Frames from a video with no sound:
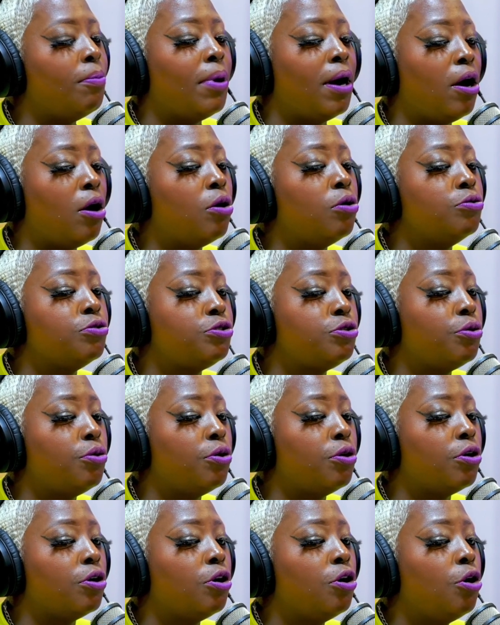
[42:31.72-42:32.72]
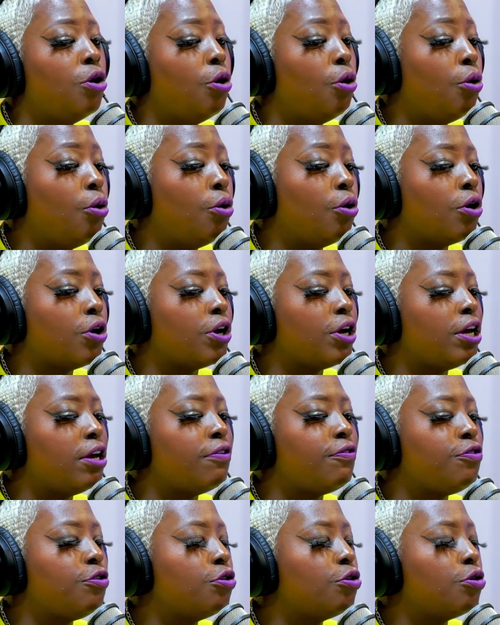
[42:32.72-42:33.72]
On my own tour. Yeah. Or
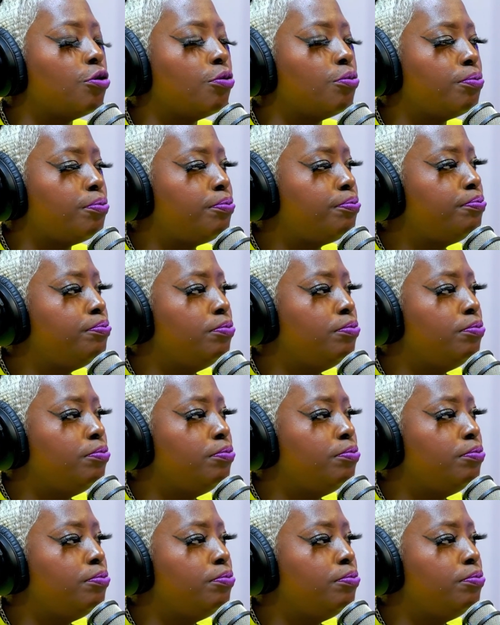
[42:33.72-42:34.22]
if you're